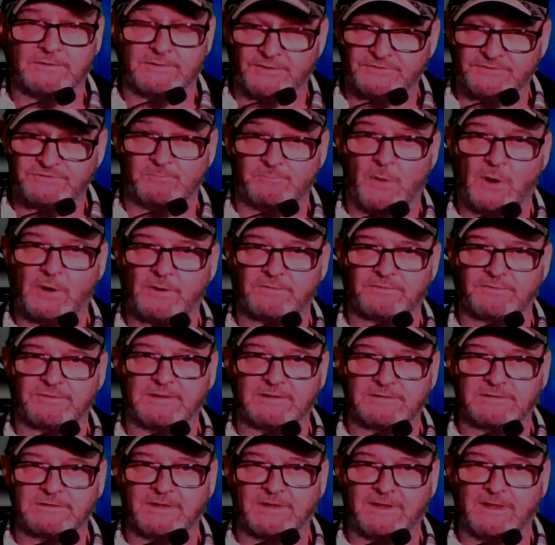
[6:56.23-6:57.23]
A smart
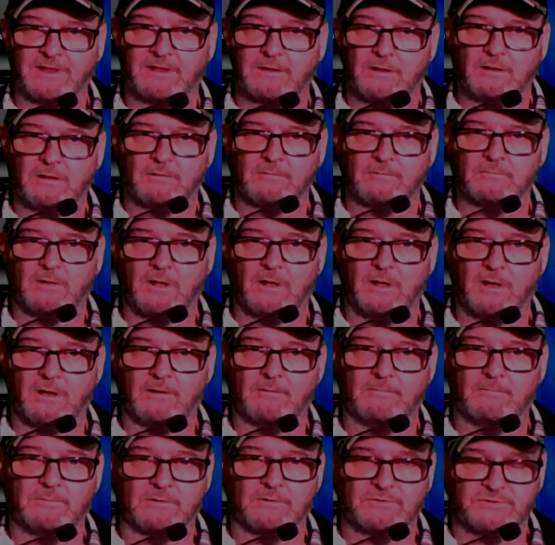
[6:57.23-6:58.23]
think tank
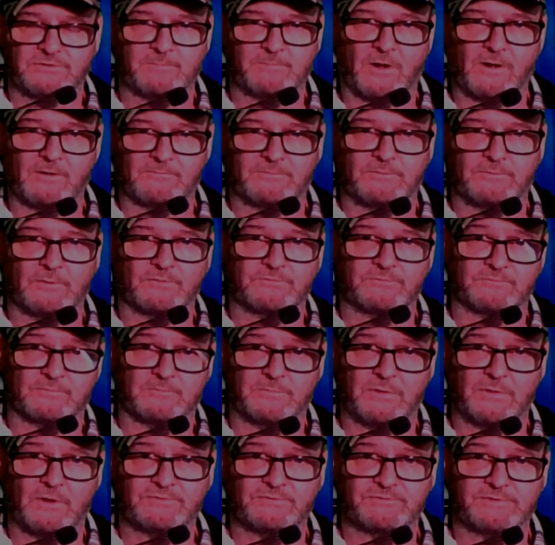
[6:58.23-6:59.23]
of smart folks
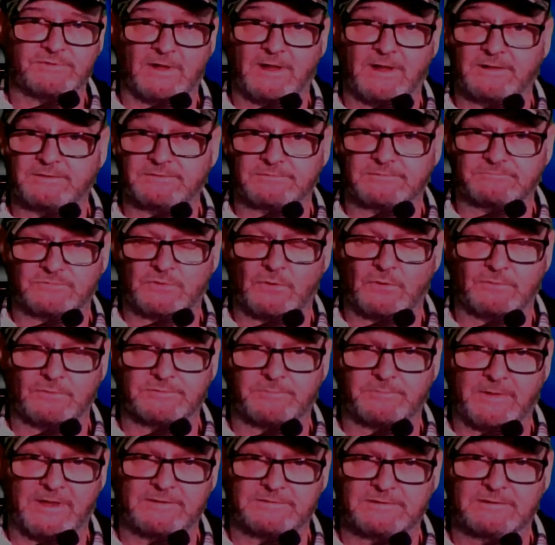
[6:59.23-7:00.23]
from both sides have told
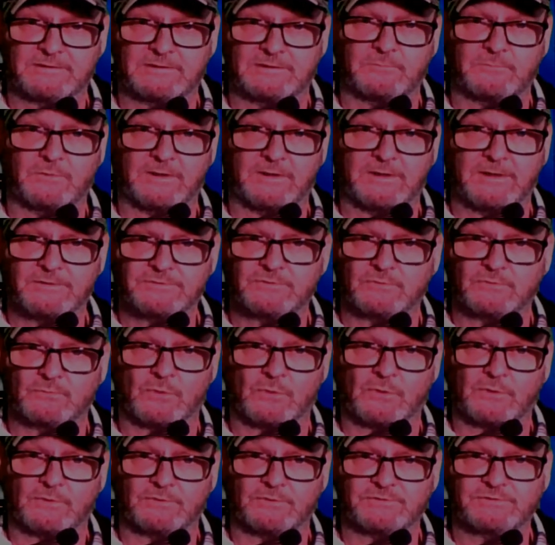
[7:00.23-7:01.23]
us basically what injured
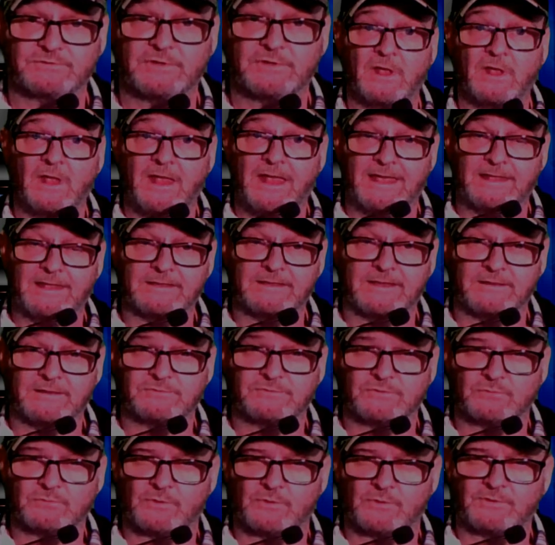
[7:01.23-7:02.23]
workers and
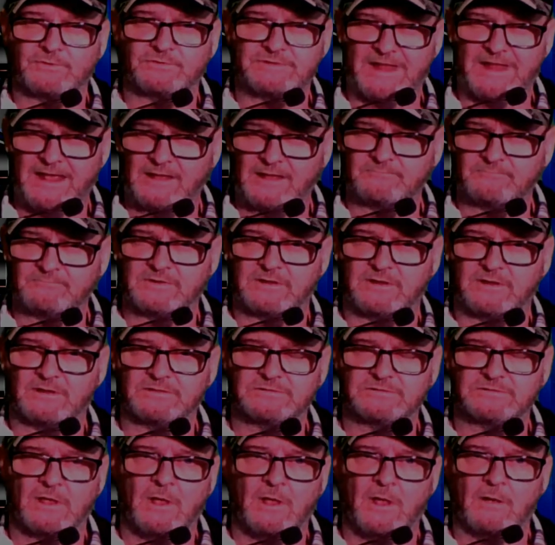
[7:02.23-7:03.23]
injured workers
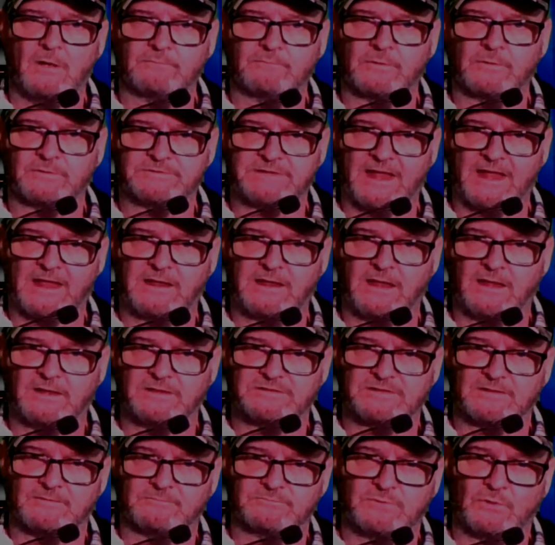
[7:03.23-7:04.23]
advocates for
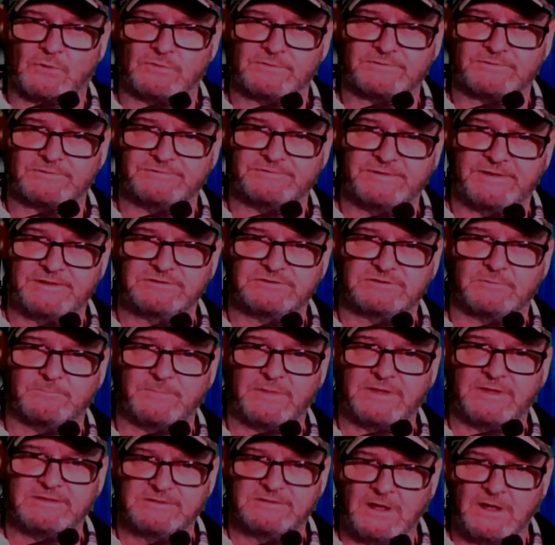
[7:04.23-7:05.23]
decades have told us needs to
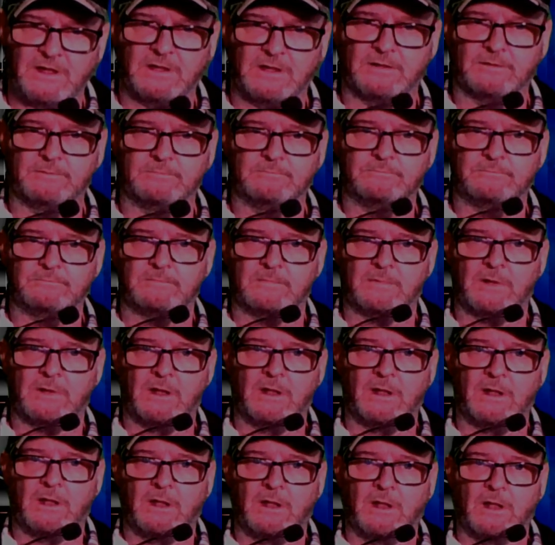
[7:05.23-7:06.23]
be done.
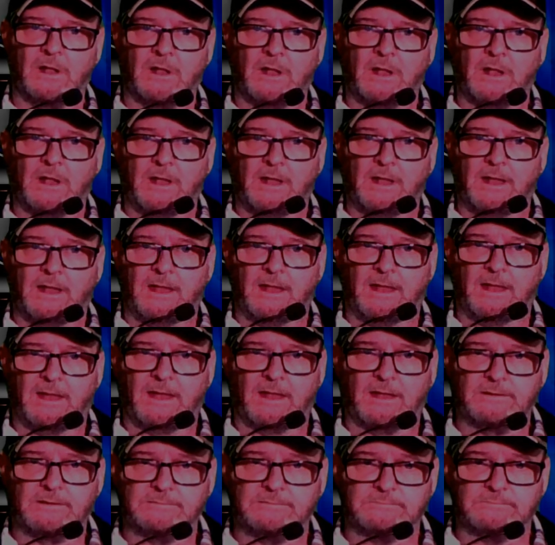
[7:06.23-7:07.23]

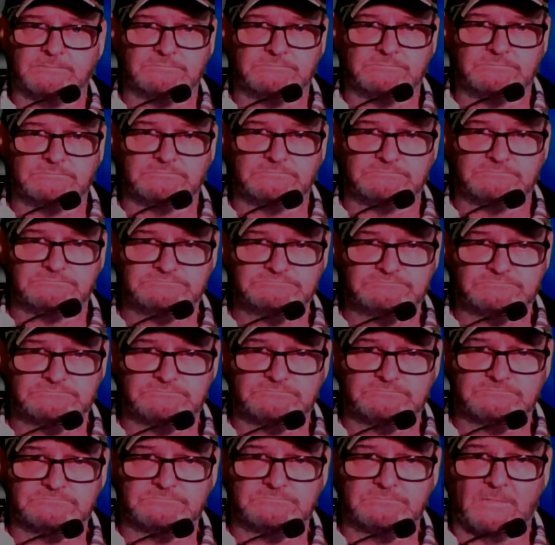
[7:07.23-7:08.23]
And
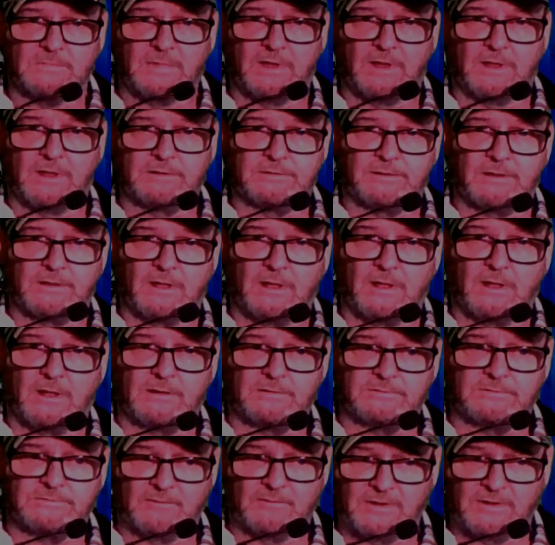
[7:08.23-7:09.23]

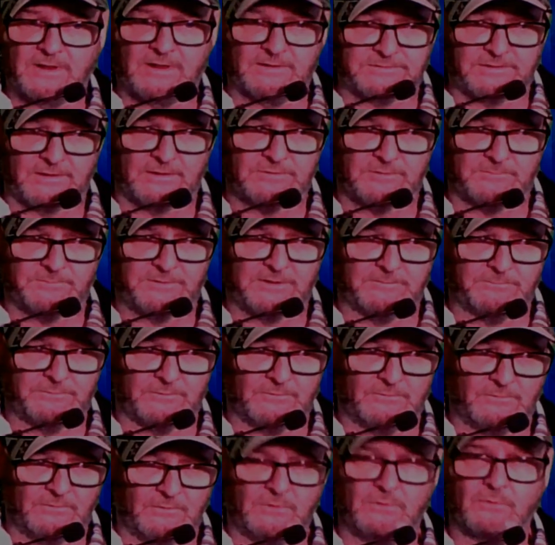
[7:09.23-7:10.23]
then we got the other
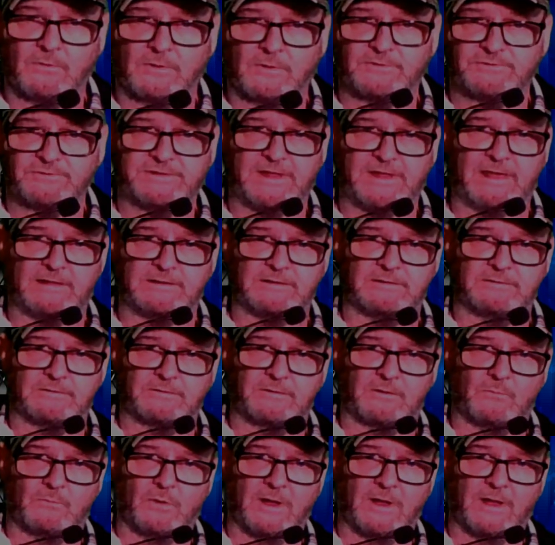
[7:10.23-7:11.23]
people who are standing
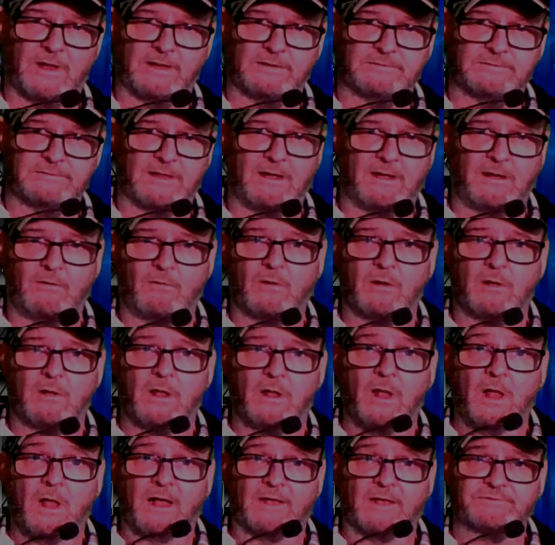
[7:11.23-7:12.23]
in our way.
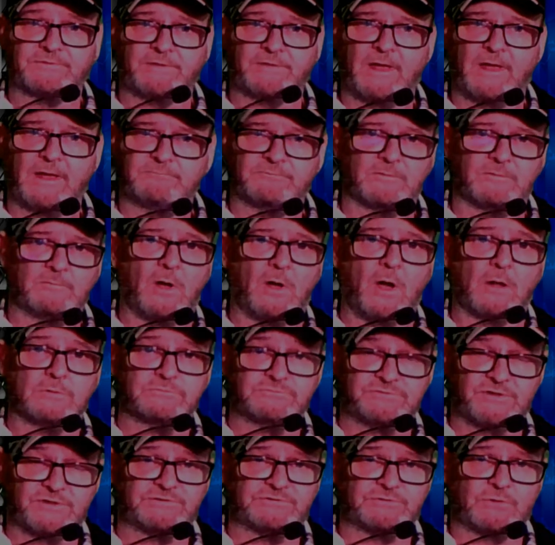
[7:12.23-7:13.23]
Now, aside from
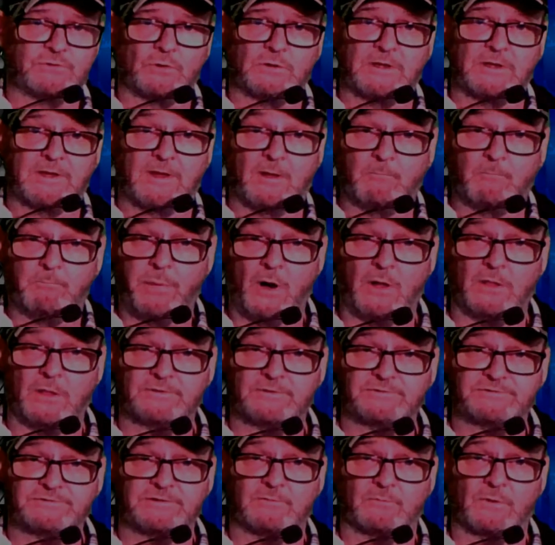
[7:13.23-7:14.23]
just totally
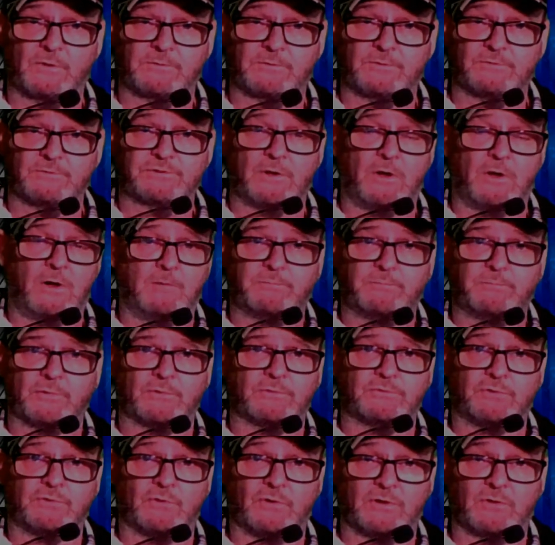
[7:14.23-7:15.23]
abolishing workers' comp
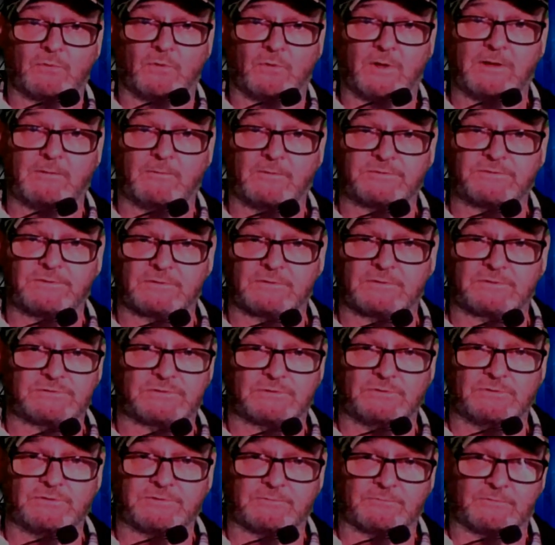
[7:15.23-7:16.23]
or doing away with the
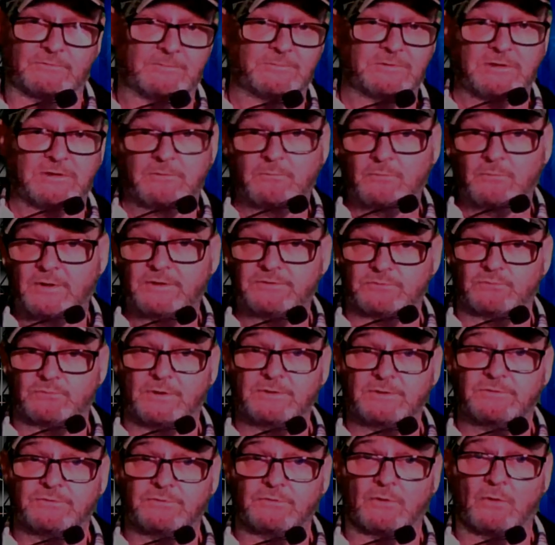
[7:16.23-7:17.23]
exclusive remedy, which
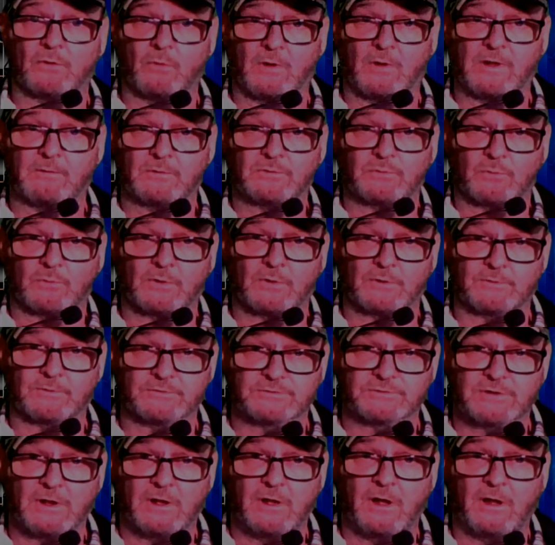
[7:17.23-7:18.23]
would do away with
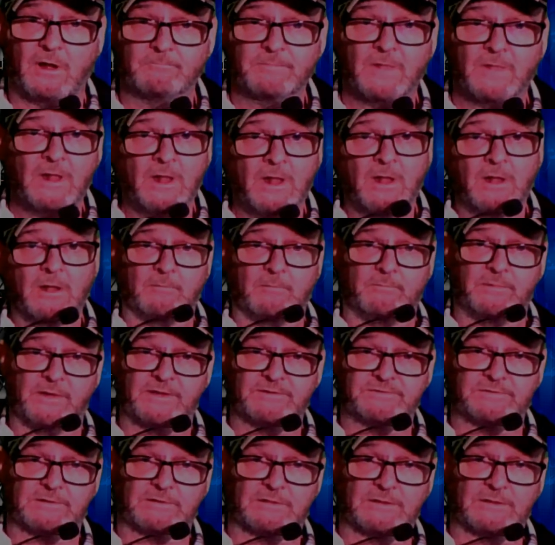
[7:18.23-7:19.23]
workers' comp,
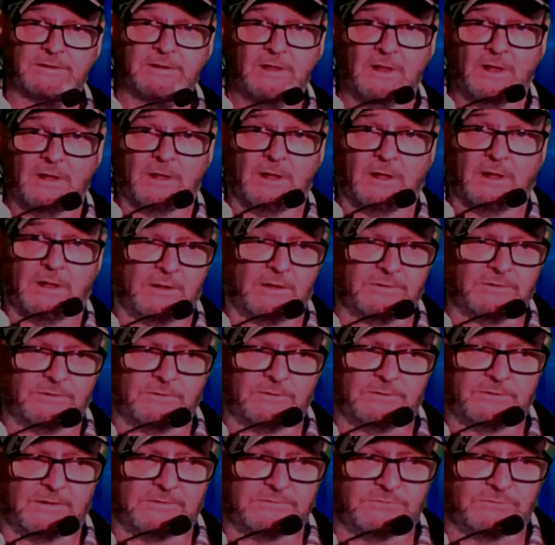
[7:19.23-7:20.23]
basically,
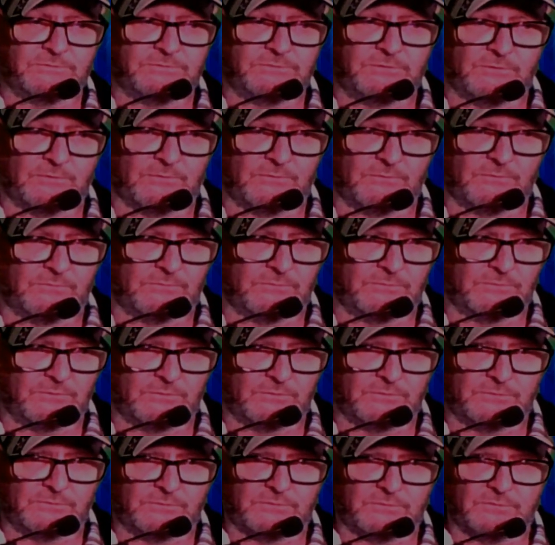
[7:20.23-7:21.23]

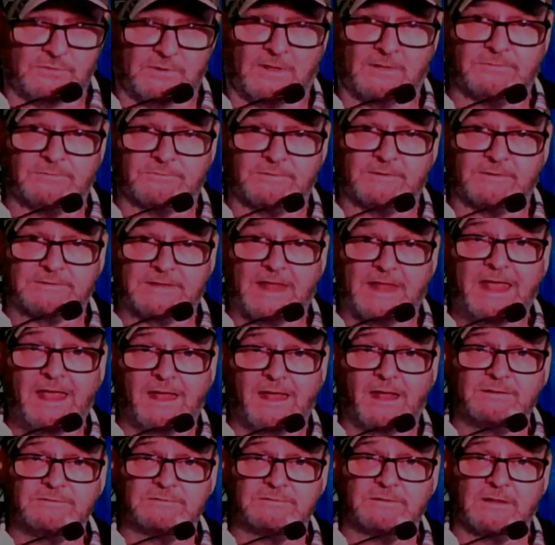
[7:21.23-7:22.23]
other than
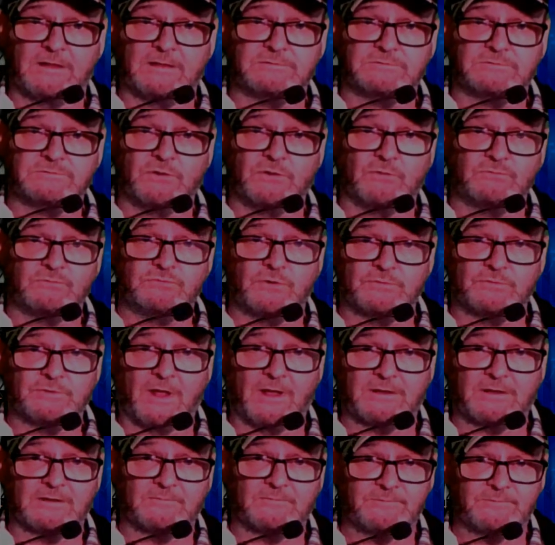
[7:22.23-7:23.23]
that, you're
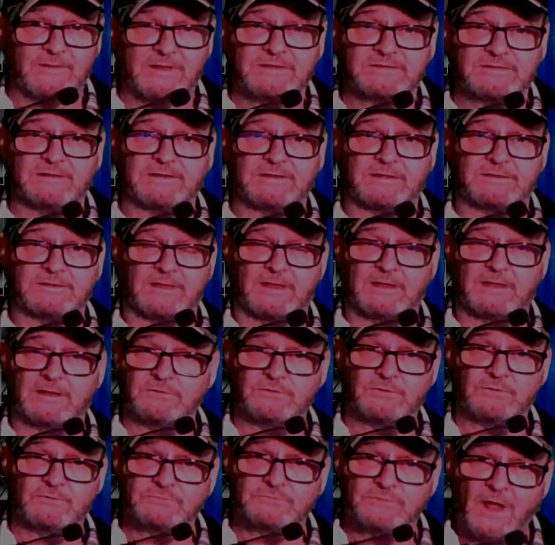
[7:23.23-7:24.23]
not going to fix anything,
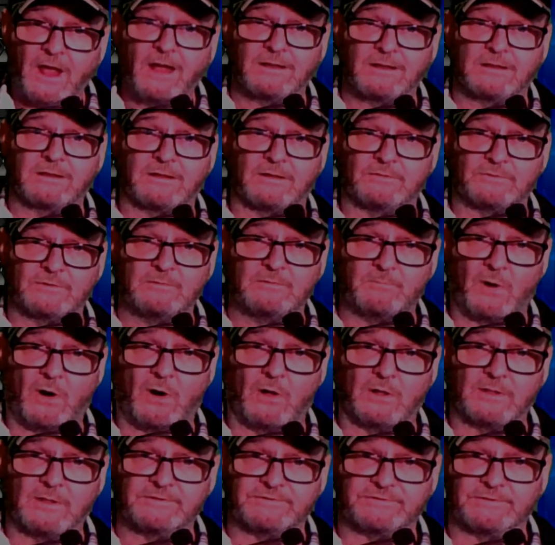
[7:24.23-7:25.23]
and you're not going to
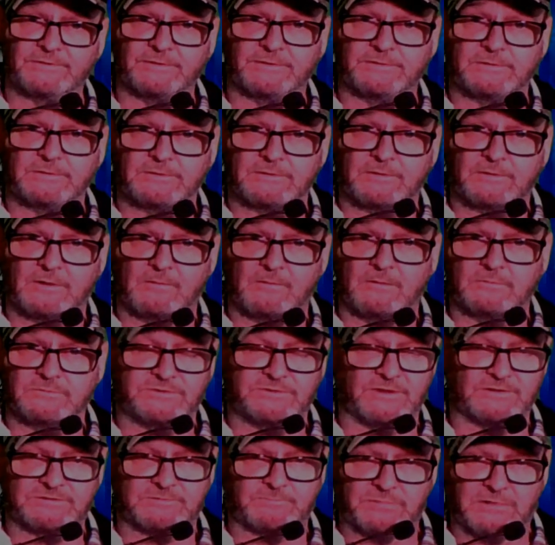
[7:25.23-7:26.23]
abolish it.
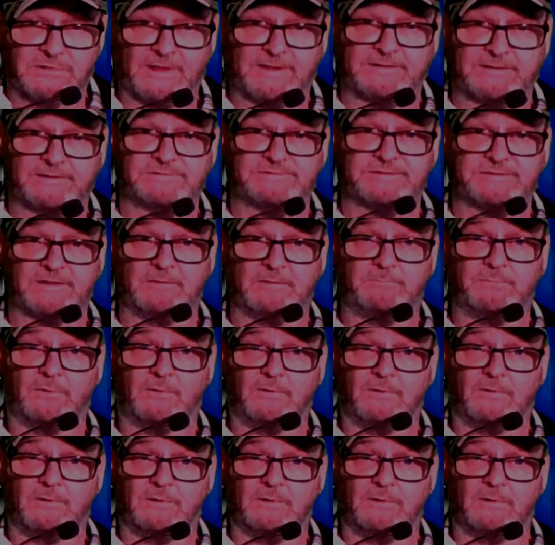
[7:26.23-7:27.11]
Just plain and simple.